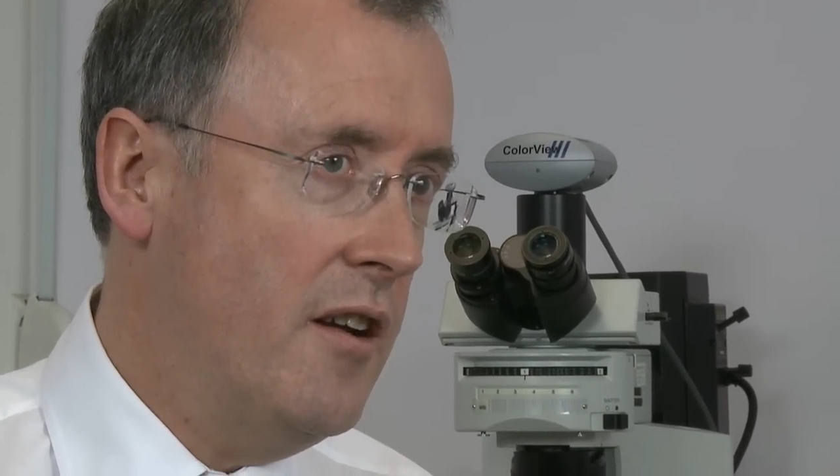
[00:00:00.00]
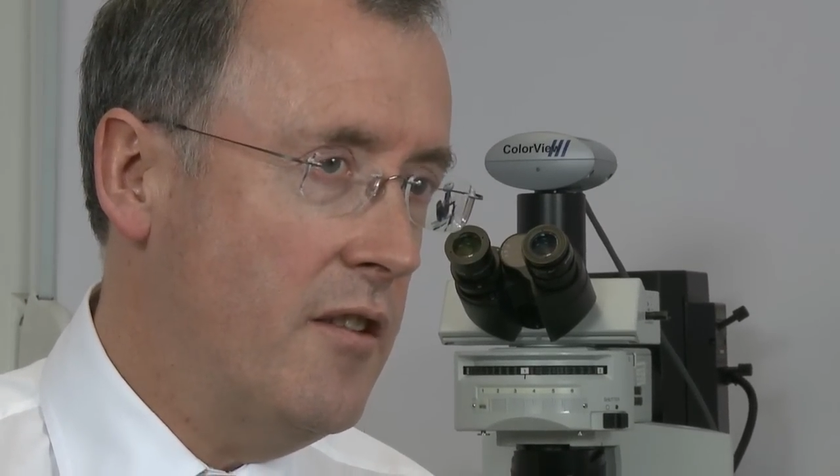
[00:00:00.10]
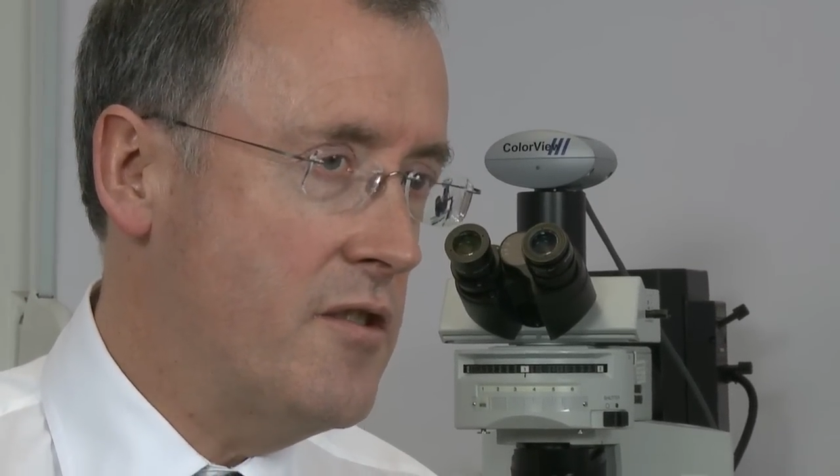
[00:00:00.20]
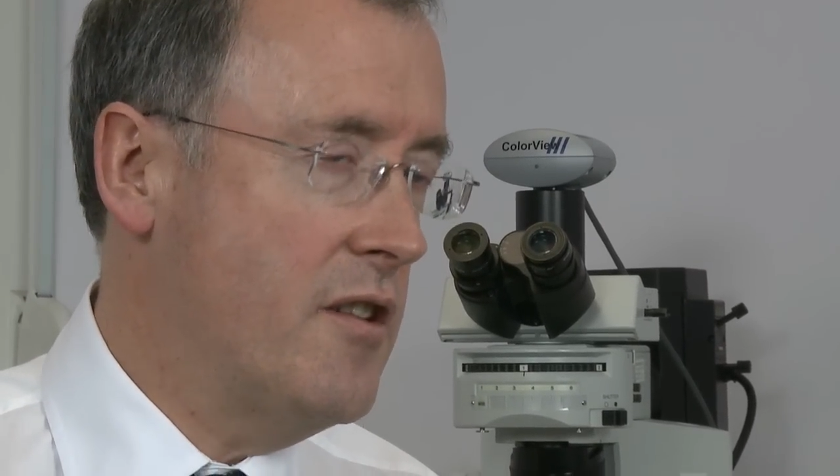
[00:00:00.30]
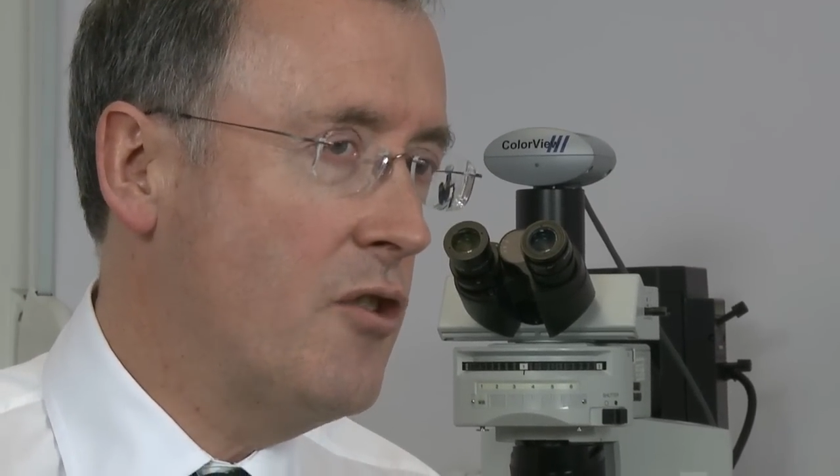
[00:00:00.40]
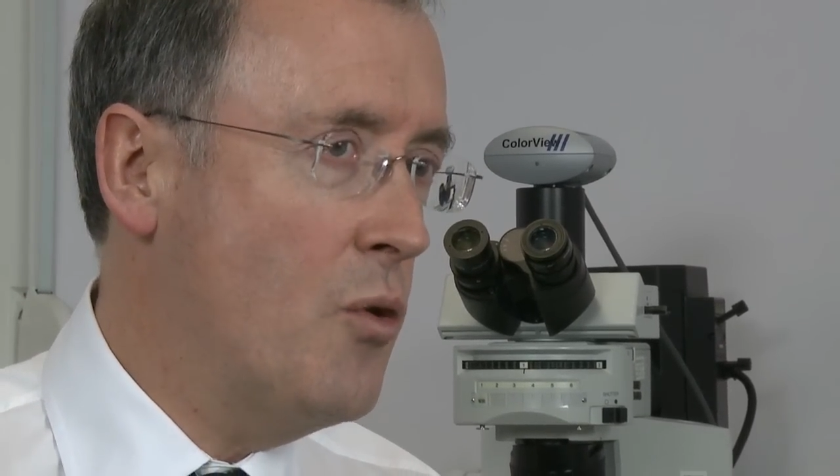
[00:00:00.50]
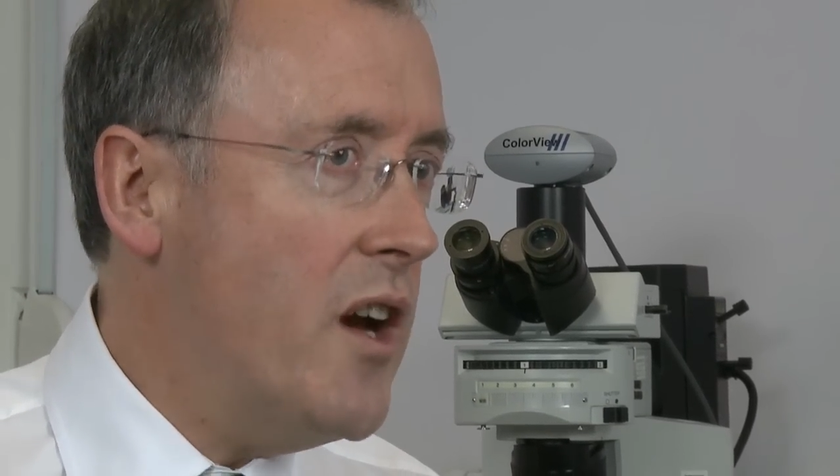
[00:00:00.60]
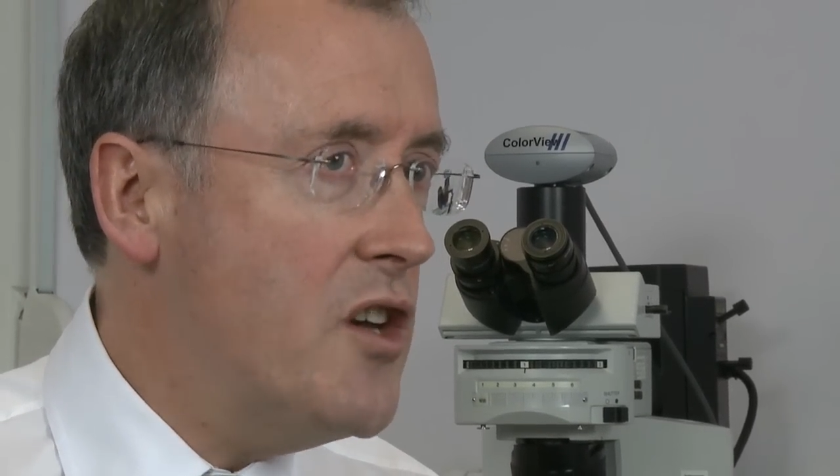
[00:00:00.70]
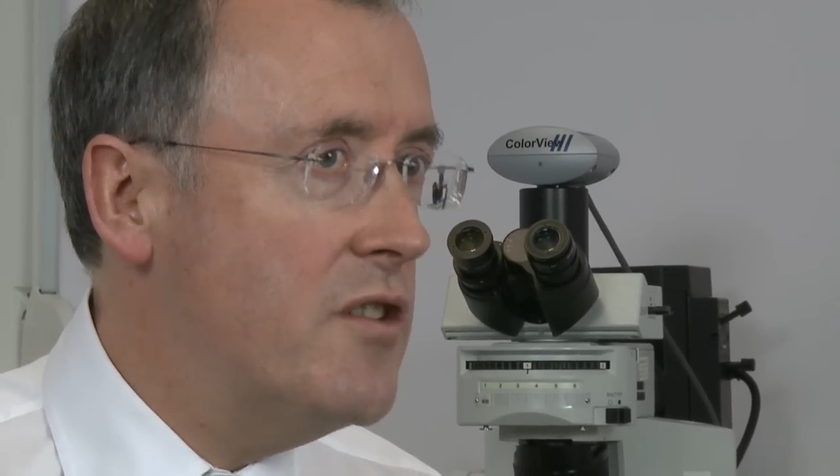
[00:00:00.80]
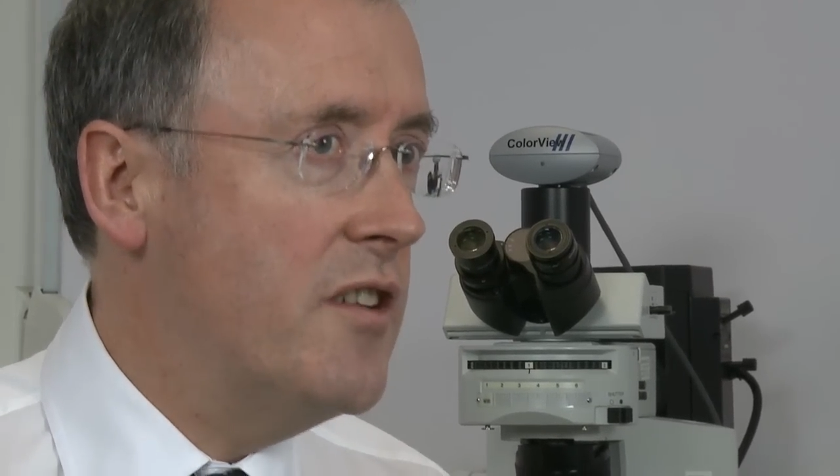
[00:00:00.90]
There's no
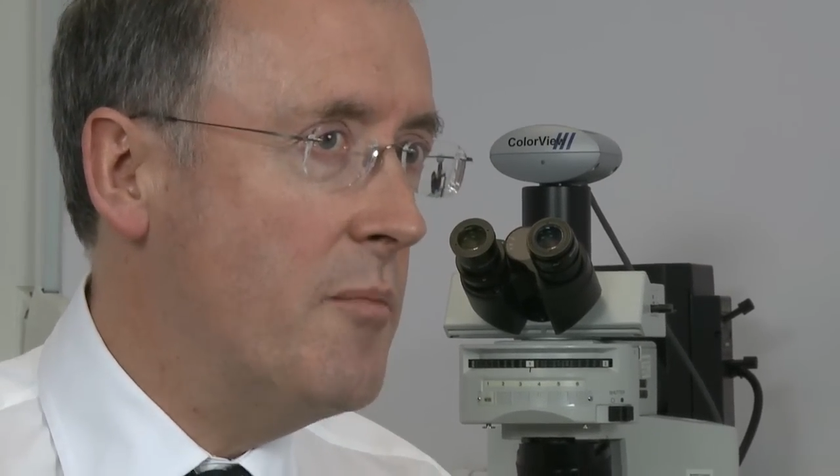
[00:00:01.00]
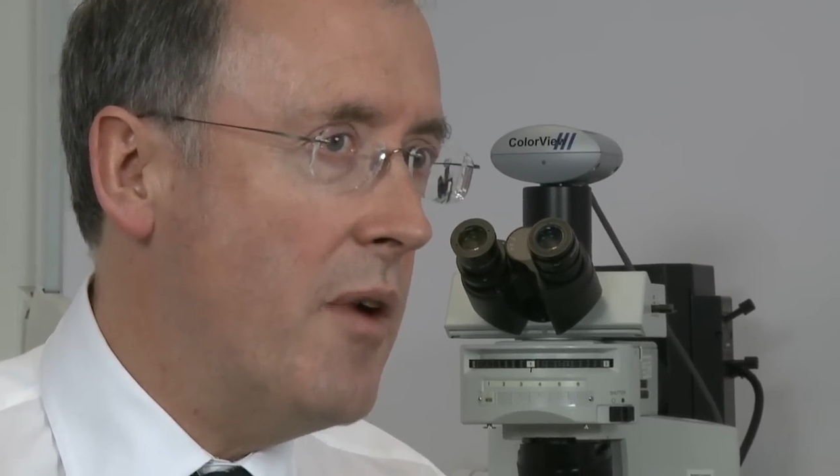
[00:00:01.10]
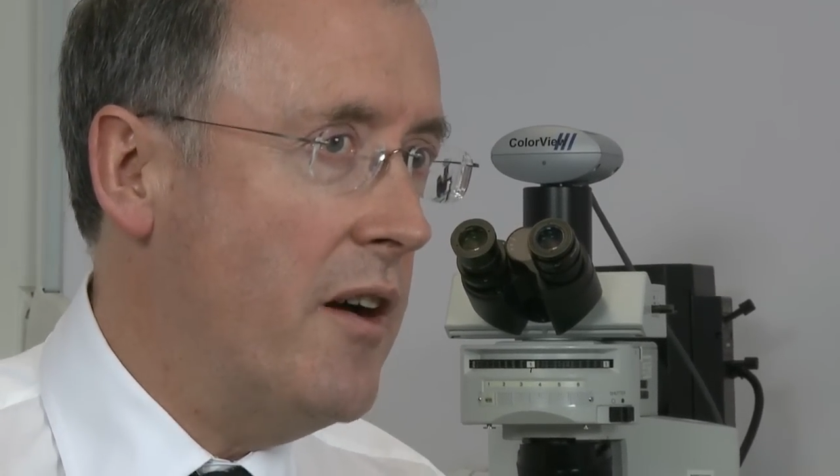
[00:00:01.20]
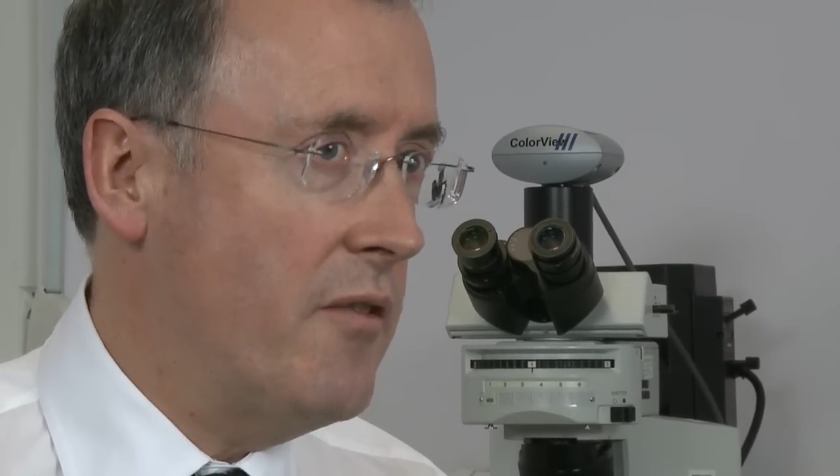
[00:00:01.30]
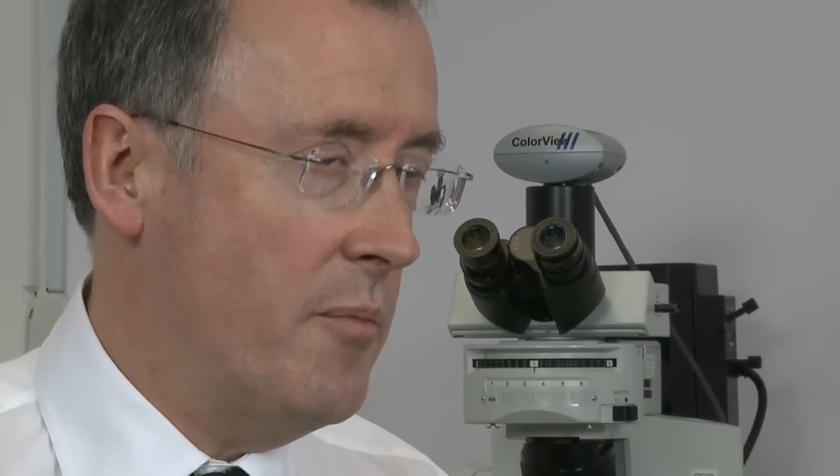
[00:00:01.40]
question in the mind